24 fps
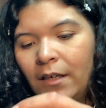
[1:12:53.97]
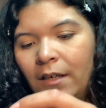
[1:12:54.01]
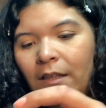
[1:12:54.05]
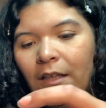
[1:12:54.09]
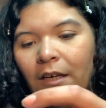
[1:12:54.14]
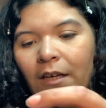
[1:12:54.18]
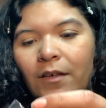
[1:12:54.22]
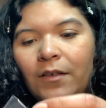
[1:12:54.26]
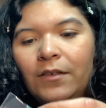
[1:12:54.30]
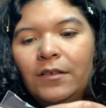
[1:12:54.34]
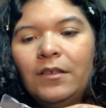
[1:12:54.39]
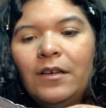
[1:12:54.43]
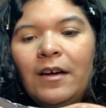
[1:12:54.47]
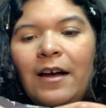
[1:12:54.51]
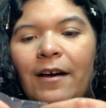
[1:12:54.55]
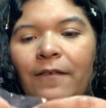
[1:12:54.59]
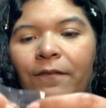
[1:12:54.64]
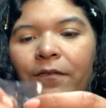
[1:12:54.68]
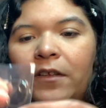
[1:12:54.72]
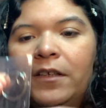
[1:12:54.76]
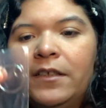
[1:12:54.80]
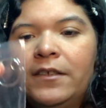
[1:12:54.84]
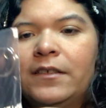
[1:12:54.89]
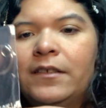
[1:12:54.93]
They also
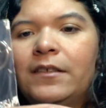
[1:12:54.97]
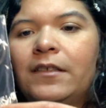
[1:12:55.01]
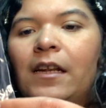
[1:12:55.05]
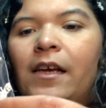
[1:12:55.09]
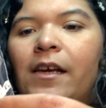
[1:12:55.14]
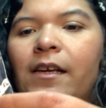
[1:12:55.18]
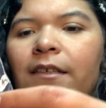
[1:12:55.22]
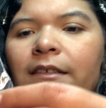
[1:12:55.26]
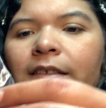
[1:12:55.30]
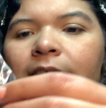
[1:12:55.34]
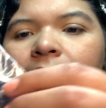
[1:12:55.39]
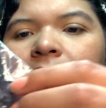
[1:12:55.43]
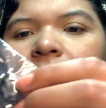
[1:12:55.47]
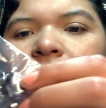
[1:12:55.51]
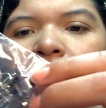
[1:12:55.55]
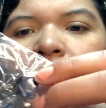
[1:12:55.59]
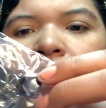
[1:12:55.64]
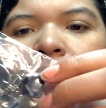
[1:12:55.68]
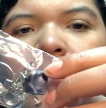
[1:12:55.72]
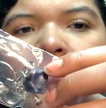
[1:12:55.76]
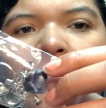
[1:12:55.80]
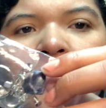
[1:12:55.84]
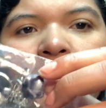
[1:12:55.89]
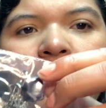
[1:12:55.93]
have this like sister
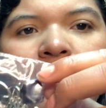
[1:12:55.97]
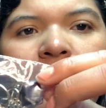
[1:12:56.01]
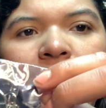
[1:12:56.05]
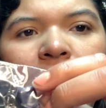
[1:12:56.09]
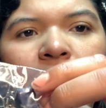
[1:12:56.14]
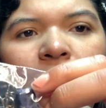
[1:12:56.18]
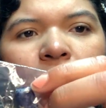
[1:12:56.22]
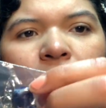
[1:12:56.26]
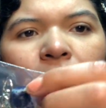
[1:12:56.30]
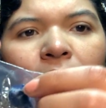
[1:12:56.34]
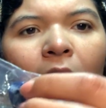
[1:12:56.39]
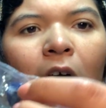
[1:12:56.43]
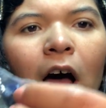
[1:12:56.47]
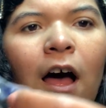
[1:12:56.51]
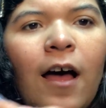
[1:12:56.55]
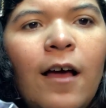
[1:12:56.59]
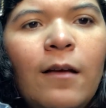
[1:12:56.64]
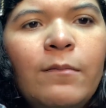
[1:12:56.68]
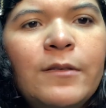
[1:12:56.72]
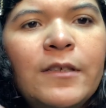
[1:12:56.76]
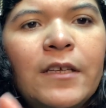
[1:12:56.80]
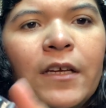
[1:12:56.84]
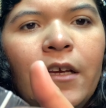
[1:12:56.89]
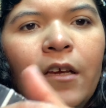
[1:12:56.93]

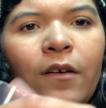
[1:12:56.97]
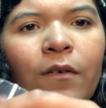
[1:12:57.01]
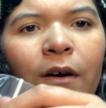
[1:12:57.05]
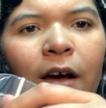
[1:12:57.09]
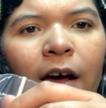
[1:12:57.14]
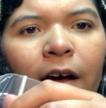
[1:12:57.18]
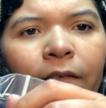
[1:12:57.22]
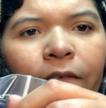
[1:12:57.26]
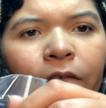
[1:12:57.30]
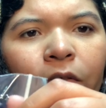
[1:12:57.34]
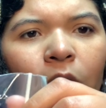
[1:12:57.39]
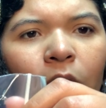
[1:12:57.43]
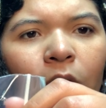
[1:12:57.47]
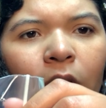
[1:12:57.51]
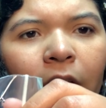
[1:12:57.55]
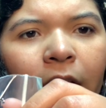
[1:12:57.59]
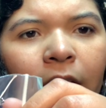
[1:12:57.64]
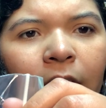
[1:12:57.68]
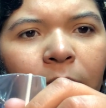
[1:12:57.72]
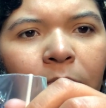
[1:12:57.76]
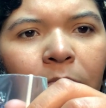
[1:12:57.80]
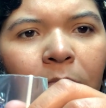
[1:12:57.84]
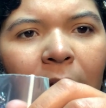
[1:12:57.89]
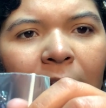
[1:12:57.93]
fobs that you have to
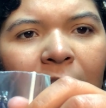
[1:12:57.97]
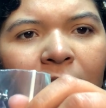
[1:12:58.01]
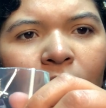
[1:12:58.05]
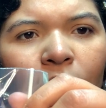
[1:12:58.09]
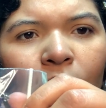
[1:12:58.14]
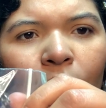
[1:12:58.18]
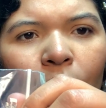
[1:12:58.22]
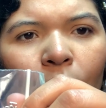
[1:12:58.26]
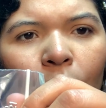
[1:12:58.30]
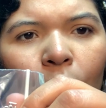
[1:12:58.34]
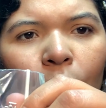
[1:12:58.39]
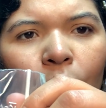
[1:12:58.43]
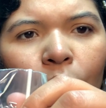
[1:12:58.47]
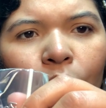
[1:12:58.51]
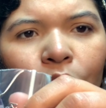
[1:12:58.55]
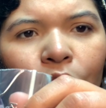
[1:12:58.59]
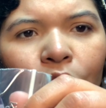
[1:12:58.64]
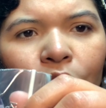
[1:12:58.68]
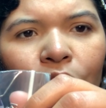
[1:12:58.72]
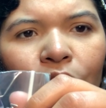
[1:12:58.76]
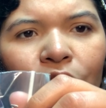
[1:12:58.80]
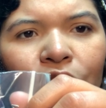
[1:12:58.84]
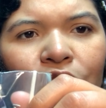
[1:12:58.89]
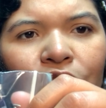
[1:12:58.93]
like make your own.
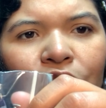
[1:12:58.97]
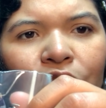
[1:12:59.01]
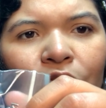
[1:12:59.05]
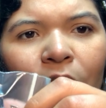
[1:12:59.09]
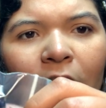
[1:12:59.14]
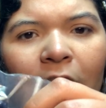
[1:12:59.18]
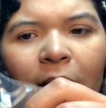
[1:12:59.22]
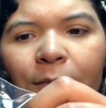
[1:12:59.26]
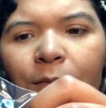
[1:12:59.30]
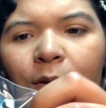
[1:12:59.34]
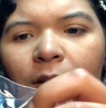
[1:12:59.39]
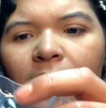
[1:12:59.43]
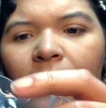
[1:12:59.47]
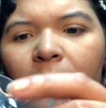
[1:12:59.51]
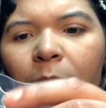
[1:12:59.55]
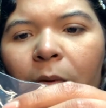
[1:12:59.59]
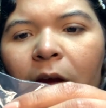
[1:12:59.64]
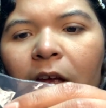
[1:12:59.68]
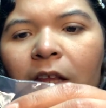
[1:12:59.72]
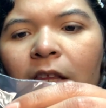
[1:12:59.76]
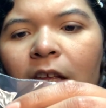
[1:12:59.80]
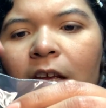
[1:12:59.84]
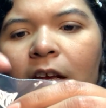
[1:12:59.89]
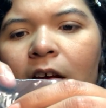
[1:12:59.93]
You just grab it
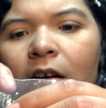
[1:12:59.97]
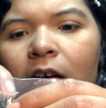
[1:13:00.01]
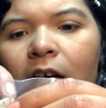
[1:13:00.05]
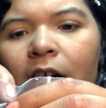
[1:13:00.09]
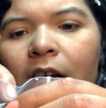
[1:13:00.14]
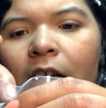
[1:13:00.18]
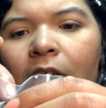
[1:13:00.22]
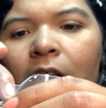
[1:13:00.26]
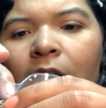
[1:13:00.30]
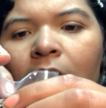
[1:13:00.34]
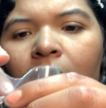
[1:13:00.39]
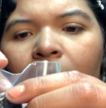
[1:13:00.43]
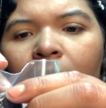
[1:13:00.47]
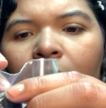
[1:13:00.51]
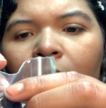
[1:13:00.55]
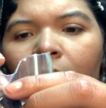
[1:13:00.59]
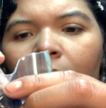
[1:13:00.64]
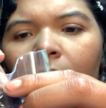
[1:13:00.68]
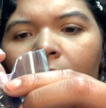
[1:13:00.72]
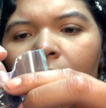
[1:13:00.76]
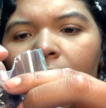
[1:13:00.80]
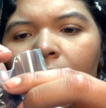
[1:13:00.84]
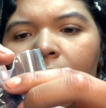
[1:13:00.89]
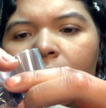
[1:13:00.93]
depending on
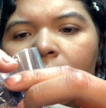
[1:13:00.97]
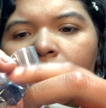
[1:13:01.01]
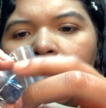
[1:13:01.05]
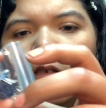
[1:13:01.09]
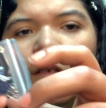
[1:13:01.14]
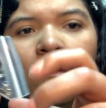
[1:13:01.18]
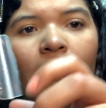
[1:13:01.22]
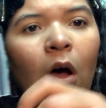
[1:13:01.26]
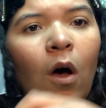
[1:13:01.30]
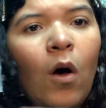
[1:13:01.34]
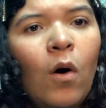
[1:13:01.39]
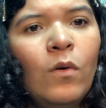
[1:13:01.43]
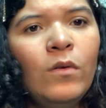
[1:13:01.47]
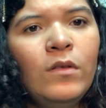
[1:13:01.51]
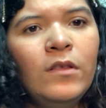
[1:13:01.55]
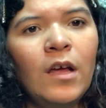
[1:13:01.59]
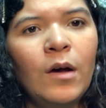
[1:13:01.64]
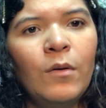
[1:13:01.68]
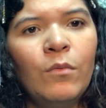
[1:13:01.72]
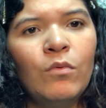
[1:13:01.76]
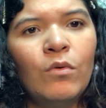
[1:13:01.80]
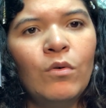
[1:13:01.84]
the stone that